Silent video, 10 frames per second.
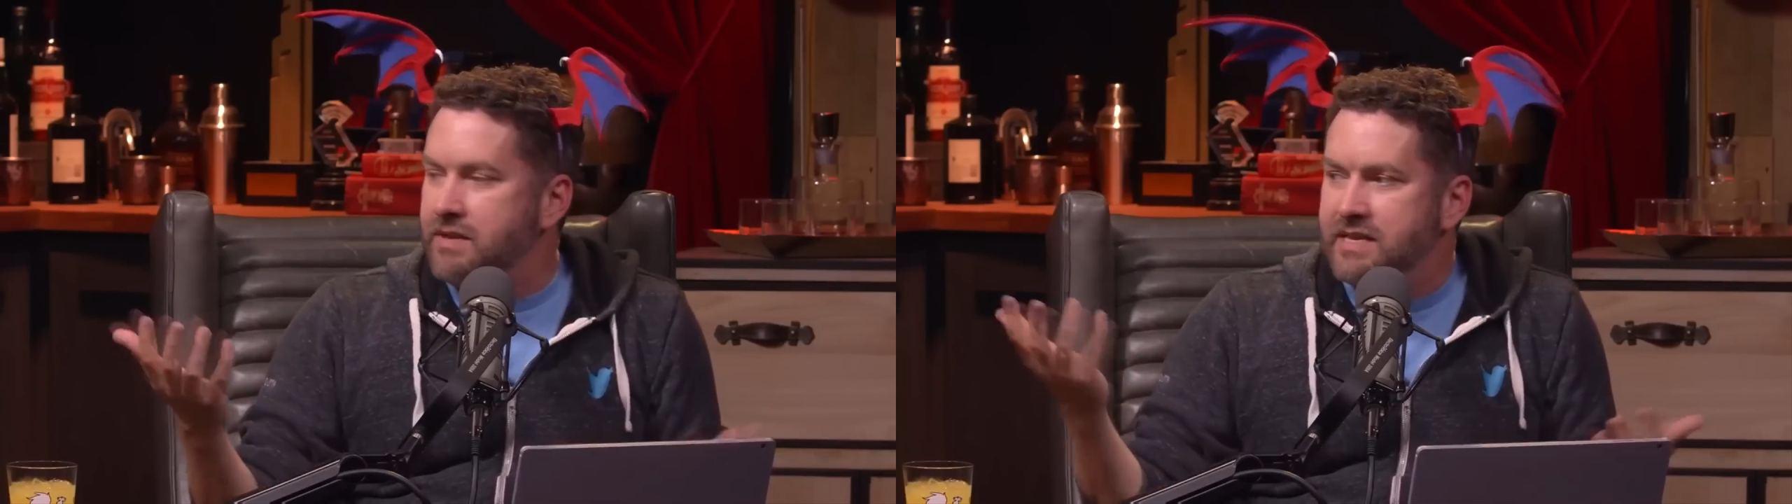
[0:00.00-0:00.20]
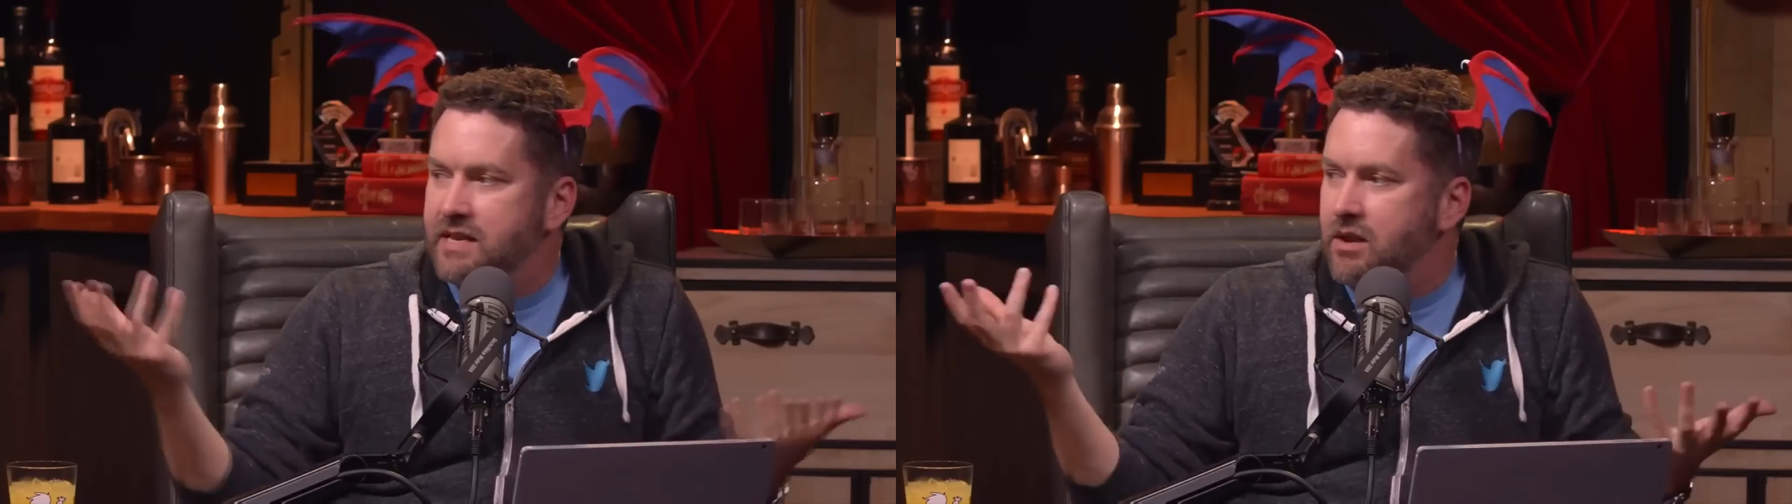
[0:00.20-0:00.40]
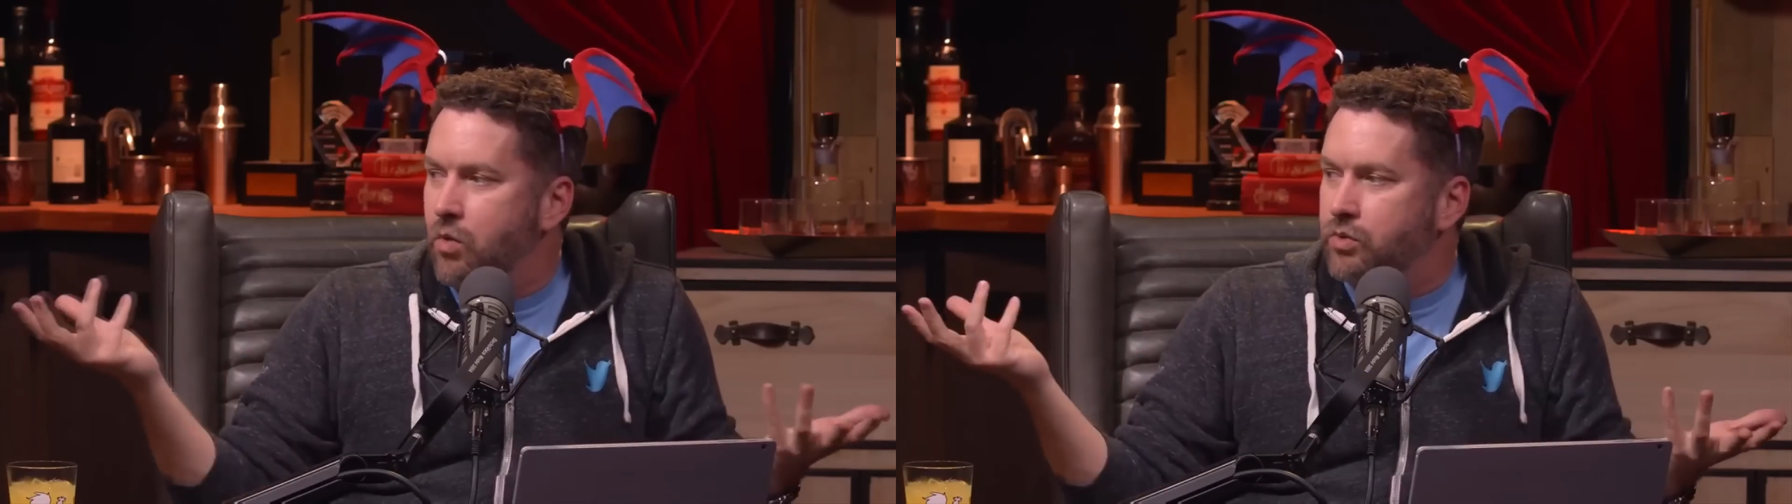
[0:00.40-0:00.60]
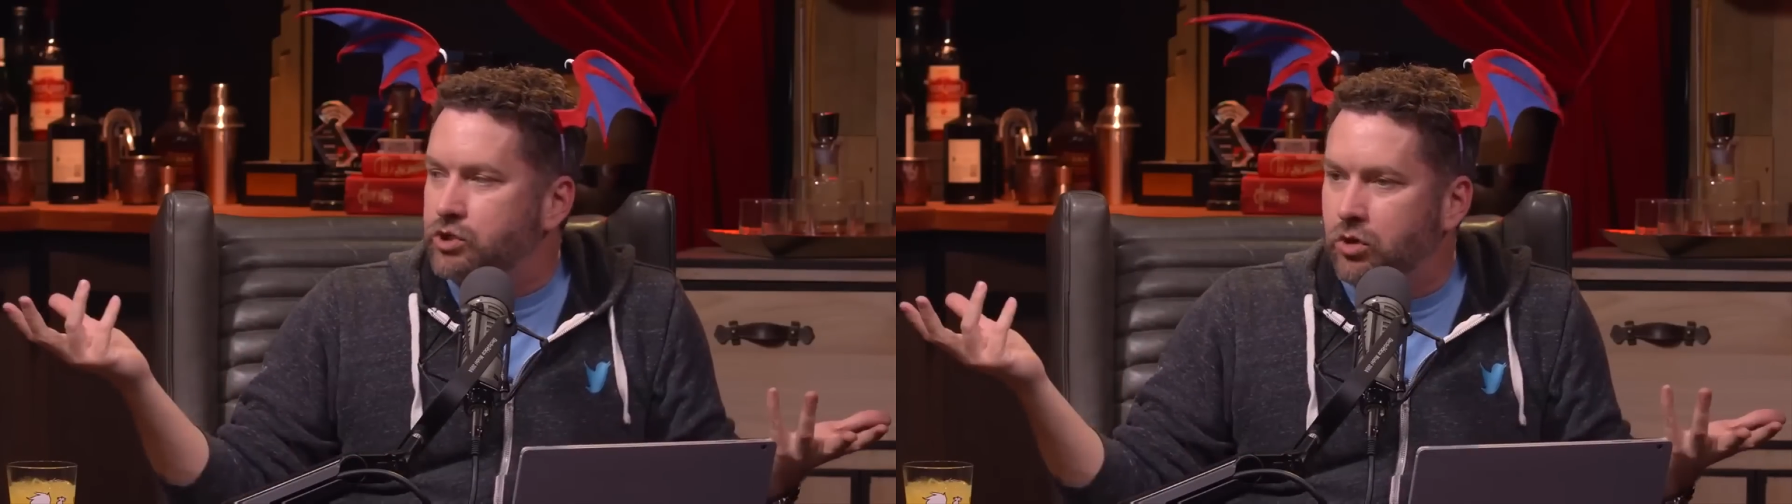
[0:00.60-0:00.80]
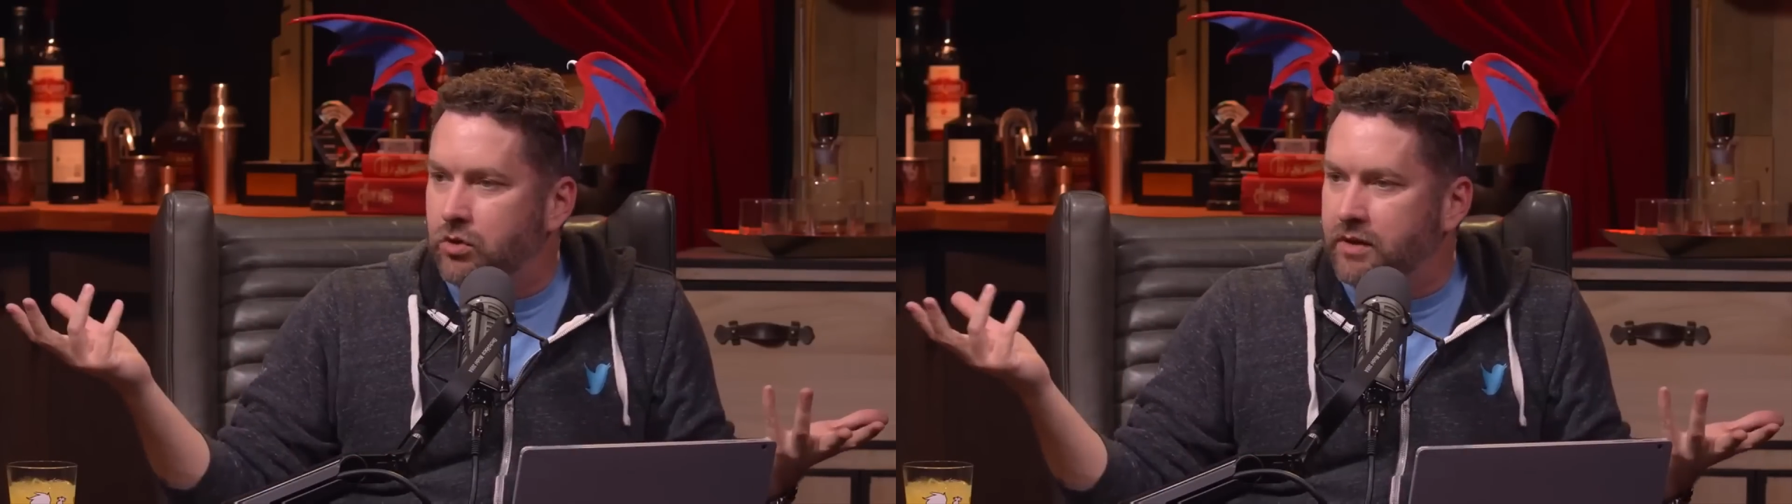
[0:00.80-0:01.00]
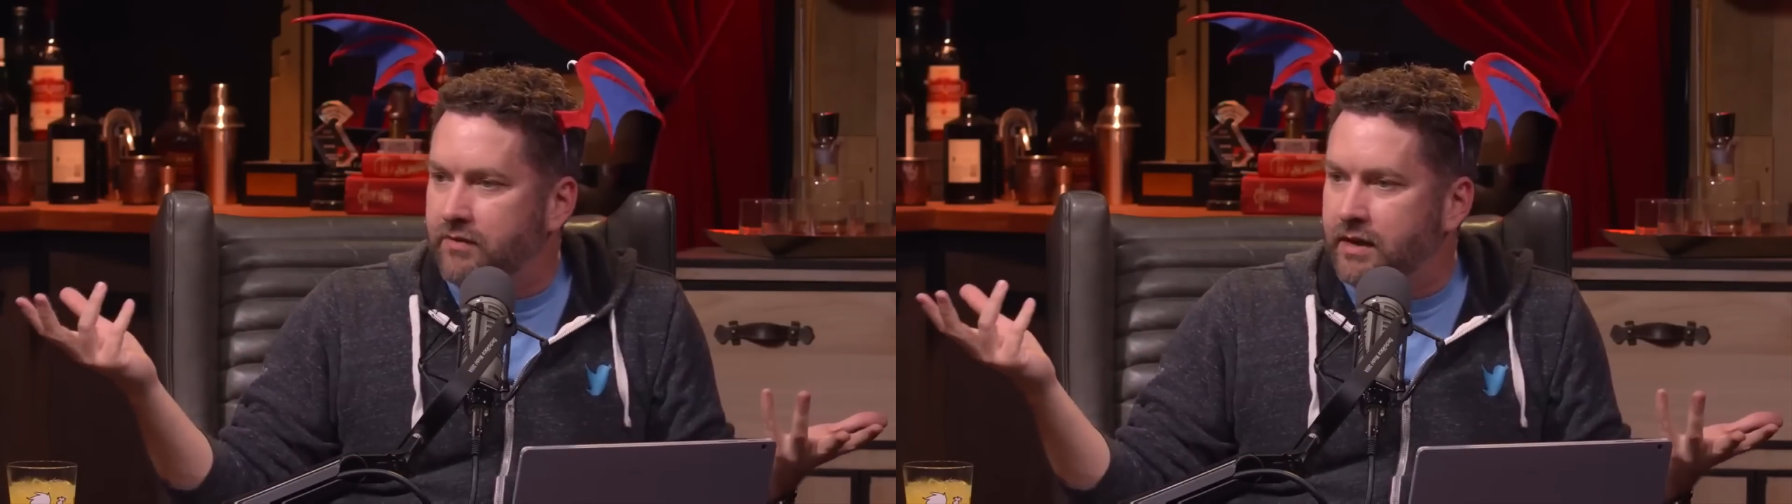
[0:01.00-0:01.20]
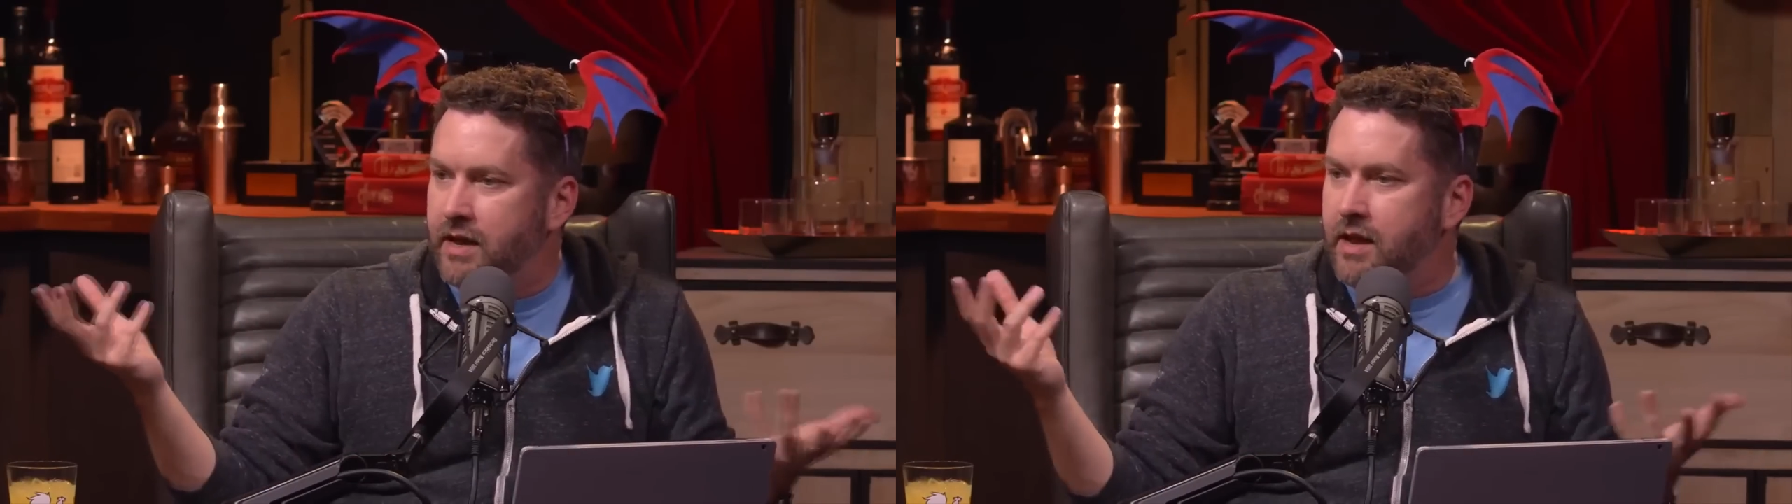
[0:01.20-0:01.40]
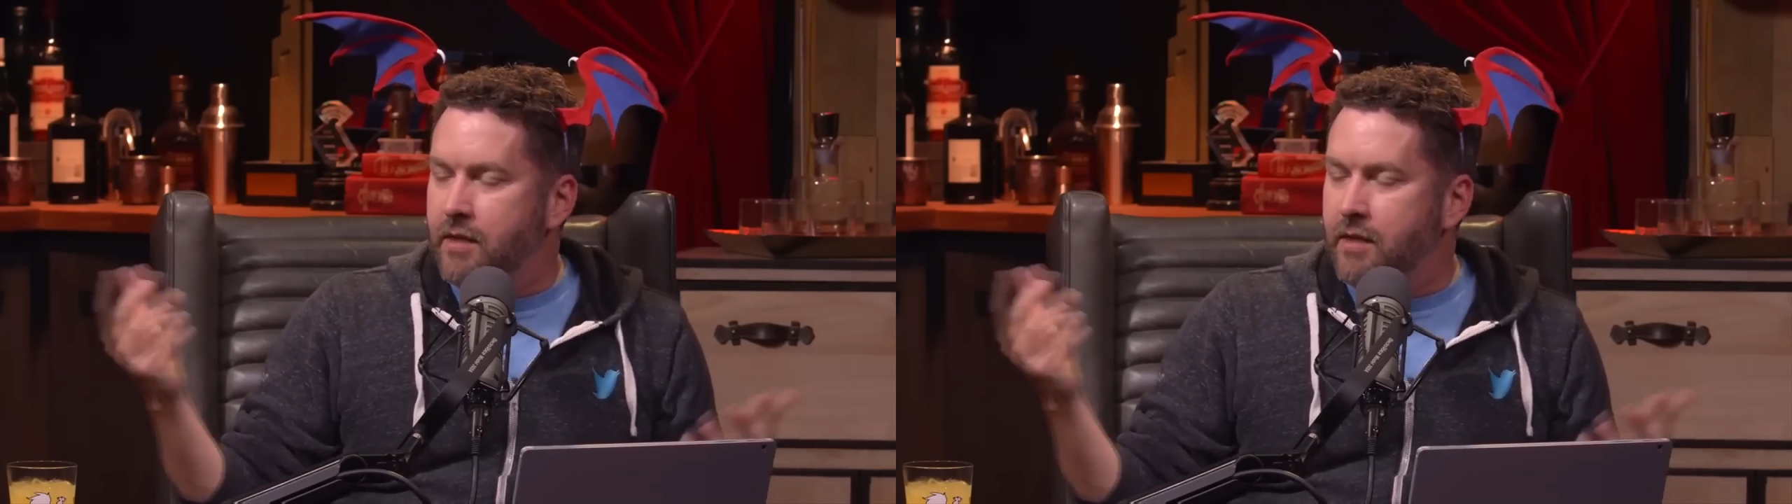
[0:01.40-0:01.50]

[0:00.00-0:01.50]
didn't know it was her even.